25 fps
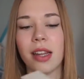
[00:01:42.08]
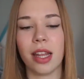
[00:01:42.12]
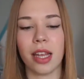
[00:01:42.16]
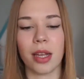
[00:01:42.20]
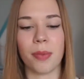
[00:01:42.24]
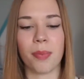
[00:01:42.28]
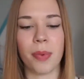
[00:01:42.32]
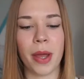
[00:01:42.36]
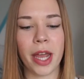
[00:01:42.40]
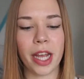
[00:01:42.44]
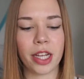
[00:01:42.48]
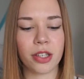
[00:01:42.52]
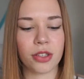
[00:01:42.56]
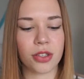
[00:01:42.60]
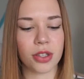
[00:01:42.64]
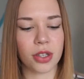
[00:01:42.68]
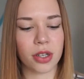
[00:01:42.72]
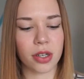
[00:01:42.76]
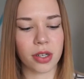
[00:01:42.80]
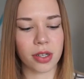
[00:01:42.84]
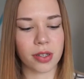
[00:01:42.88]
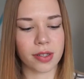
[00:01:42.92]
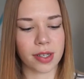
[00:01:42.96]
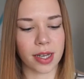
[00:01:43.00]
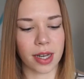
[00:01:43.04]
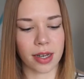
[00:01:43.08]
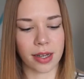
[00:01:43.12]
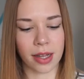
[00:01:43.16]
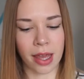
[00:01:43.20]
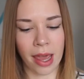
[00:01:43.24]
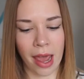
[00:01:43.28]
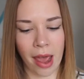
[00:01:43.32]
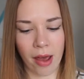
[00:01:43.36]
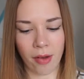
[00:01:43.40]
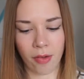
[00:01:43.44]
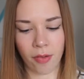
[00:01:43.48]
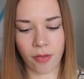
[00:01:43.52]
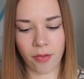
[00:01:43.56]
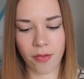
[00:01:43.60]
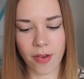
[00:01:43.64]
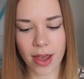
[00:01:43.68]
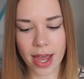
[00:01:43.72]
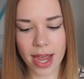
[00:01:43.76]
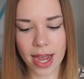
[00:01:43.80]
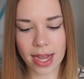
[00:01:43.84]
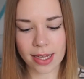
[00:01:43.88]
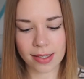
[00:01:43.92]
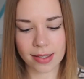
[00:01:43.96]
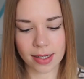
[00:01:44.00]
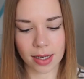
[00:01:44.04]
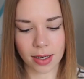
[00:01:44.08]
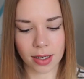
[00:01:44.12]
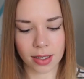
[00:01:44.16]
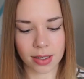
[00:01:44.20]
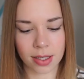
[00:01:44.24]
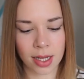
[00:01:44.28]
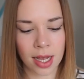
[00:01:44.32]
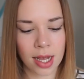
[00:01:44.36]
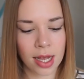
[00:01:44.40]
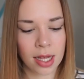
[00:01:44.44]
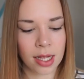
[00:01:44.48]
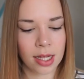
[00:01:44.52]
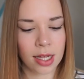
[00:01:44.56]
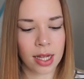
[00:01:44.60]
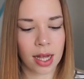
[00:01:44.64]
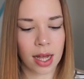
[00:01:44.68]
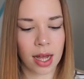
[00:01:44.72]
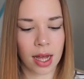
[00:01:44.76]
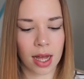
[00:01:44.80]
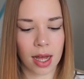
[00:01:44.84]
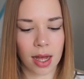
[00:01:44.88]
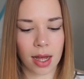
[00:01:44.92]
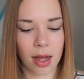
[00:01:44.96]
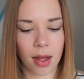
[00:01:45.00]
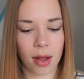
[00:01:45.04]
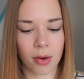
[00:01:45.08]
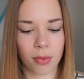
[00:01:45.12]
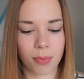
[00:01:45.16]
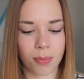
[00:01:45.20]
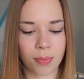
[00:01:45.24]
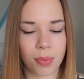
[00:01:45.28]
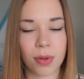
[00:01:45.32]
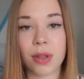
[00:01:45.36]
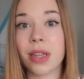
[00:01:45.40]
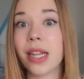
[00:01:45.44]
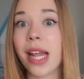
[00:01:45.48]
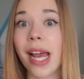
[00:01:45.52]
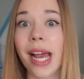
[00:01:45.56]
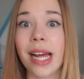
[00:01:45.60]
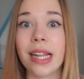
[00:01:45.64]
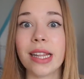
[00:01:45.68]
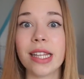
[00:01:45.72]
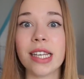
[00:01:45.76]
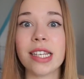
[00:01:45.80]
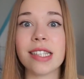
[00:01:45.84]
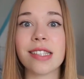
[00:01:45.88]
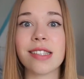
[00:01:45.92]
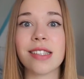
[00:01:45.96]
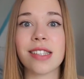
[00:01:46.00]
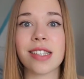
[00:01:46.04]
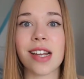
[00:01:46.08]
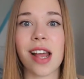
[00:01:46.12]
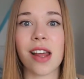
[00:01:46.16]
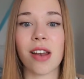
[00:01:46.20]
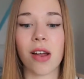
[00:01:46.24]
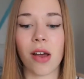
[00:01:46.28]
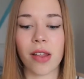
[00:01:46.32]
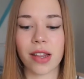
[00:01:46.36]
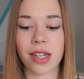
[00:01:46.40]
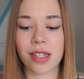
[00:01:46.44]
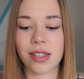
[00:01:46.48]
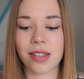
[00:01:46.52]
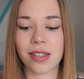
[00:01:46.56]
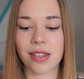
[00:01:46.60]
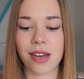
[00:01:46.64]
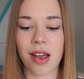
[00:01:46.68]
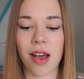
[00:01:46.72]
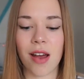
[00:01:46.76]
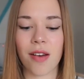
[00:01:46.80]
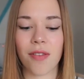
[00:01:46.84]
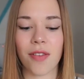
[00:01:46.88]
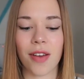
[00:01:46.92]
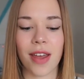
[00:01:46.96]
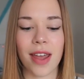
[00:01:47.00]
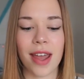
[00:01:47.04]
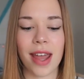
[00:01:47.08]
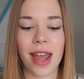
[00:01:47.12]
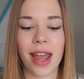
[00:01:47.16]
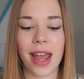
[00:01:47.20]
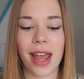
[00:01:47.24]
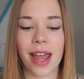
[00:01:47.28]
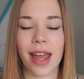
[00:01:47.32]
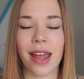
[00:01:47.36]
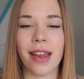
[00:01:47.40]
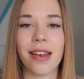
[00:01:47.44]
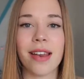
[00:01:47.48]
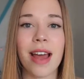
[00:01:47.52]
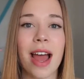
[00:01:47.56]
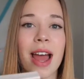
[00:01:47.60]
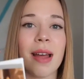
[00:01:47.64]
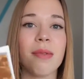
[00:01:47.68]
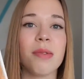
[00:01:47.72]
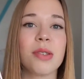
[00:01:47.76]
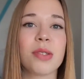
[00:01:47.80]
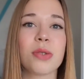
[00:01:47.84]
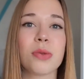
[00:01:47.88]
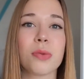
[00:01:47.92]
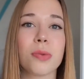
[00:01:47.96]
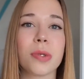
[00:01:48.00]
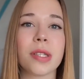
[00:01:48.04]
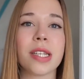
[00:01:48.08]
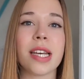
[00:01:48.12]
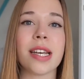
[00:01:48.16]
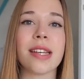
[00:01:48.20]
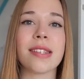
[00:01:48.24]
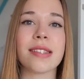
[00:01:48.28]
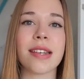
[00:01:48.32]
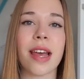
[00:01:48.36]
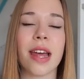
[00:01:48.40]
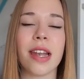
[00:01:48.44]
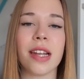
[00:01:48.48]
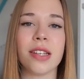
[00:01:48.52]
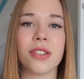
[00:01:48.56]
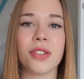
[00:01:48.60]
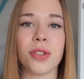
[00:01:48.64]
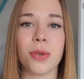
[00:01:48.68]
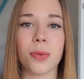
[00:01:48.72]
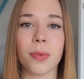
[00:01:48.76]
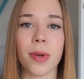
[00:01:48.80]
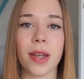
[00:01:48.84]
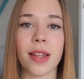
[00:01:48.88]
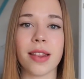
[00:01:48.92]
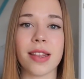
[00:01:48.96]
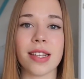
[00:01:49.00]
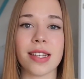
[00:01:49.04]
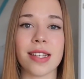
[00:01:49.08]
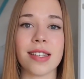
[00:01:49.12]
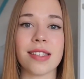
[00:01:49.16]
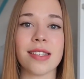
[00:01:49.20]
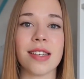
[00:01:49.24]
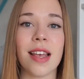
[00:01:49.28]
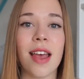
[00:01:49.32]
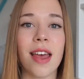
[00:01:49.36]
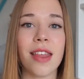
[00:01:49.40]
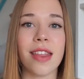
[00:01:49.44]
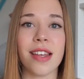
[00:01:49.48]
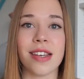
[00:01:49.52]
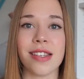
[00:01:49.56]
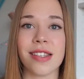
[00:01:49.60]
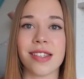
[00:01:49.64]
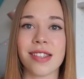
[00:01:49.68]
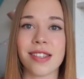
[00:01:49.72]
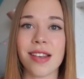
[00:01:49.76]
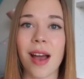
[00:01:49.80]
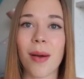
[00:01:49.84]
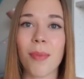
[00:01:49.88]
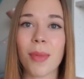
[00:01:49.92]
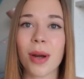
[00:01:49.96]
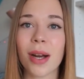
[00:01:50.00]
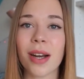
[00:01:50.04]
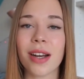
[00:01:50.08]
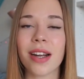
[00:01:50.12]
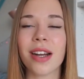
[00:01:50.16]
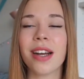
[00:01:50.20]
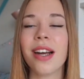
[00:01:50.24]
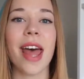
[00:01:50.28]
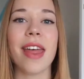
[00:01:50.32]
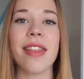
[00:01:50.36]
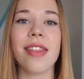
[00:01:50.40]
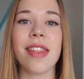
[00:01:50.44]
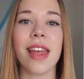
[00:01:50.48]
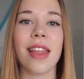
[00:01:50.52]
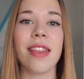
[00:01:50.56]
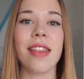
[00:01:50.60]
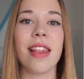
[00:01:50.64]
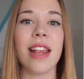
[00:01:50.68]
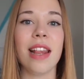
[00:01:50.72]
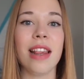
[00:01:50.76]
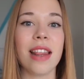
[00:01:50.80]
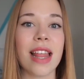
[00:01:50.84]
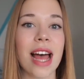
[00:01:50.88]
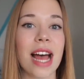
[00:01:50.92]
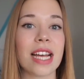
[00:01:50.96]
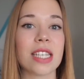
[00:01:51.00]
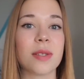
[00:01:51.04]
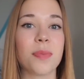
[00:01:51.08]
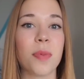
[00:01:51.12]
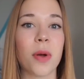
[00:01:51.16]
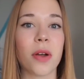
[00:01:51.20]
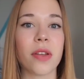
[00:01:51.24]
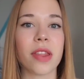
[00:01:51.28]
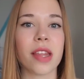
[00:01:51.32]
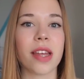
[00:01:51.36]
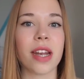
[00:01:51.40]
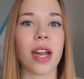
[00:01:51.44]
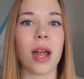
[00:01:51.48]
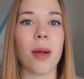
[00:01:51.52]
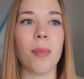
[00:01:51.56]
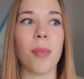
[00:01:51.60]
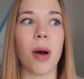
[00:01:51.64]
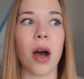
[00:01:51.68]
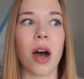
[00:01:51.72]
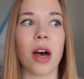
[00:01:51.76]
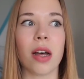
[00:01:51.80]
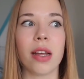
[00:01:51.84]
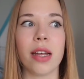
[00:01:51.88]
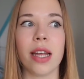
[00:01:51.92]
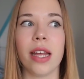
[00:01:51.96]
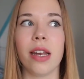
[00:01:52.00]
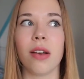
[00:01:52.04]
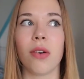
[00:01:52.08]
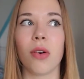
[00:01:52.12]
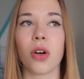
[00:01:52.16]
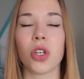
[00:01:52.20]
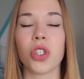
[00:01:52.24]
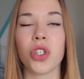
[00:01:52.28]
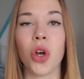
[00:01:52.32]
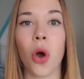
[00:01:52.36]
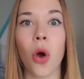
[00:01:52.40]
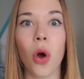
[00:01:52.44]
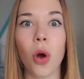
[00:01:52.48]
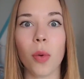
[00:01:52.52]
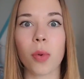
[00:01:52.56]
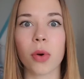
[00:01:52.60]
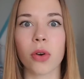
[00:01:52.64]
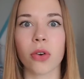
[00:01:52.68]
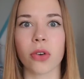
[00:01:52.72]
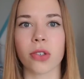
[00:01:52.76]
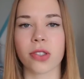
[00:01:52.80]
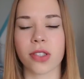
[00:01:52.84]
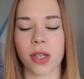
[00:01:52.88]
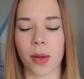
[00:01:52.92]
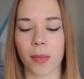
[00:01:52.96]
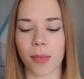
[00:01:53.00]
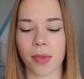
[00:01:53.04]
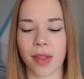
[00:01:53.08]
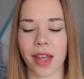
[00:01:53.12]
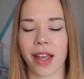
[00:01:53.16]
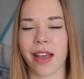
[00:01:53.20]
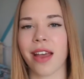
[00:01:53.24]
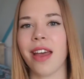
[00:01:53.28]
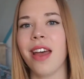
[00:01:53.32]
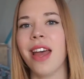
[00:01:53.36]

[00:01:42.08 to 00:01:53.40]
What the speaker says: like pictures and cafes and playlists and all that stuff, and I'm just really excited to read this summer. And then the last book that I bought in October or something